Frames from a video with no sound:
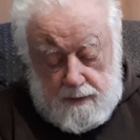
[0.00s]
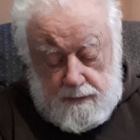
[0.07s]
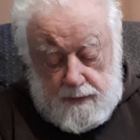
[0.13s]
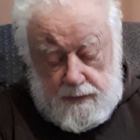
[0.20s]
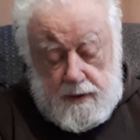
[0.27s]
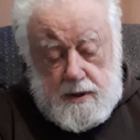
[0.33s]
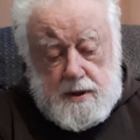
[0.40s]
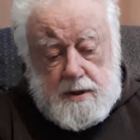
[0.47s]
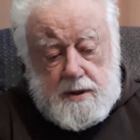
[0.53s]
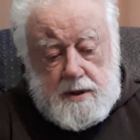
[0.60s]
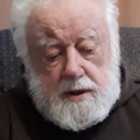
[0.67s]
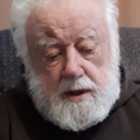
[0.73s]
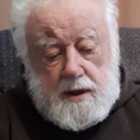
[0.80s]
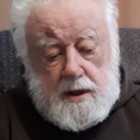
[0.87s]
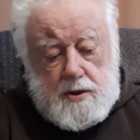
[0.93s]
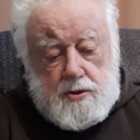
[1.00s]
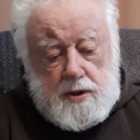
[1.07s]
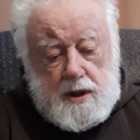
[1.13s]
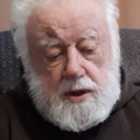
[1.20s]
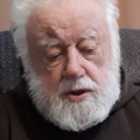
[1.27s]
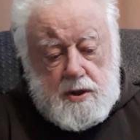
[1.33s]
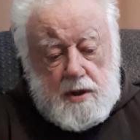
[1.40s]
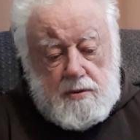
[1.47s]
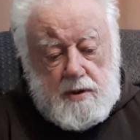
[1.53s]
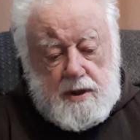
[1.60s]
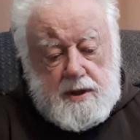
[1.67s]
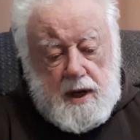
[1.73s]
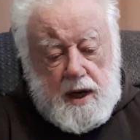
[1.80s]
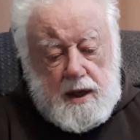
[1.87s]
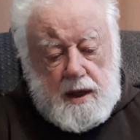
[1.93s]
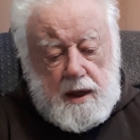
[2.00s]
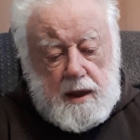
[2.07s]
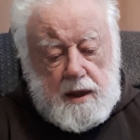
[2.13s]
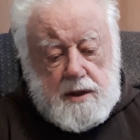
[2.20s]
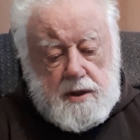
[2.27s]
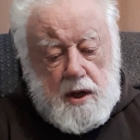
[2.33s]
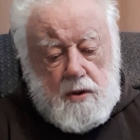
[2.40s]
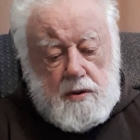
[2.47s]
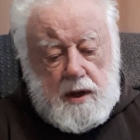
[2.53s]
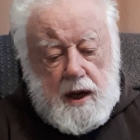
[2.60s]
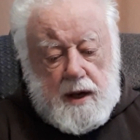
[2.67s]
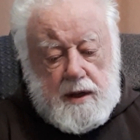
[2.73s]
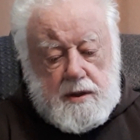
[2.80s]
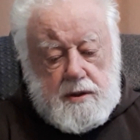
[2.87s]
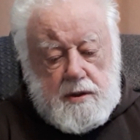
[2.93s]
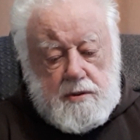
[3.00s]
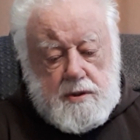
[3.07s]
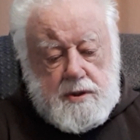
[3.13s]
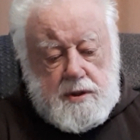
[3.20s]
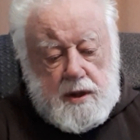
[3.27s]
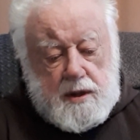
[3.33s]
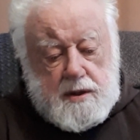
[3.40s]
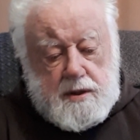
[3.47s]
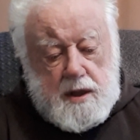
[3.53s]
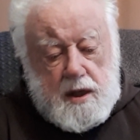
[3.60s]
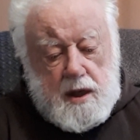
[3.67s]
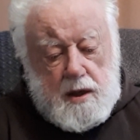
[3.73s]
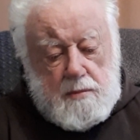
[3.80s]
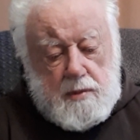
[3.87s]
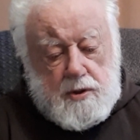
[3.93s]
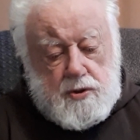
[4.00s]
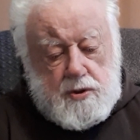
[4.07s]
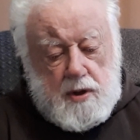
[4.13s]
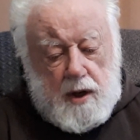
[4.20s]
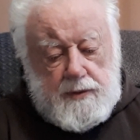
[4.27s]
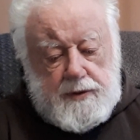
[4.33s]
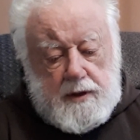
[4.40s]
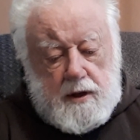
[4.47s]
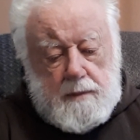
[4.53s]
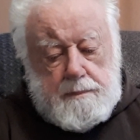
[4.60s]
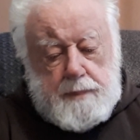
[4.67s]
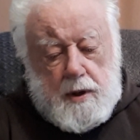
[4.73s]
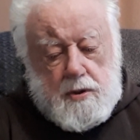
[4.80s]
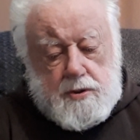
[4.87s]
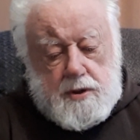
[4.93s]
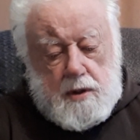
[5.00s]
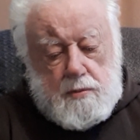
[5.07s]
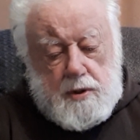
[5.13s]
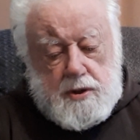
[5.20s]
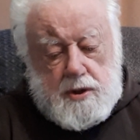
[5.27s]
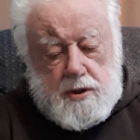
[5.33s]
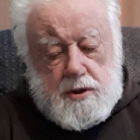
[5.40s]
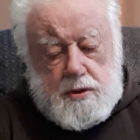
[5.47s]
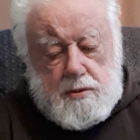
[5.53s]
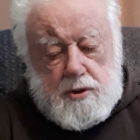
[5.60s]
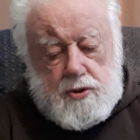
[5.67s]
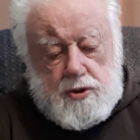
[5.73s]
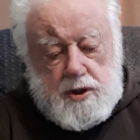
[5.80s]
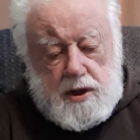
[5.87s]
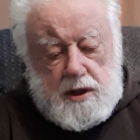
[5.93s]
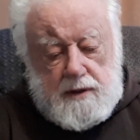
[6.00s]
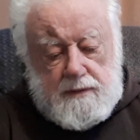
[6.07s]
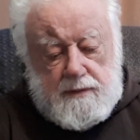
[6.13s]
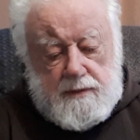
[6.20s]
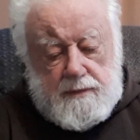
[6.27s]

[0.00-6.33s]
For this is the image, each retaining his own characteristics, which God the composer wishes to achieve.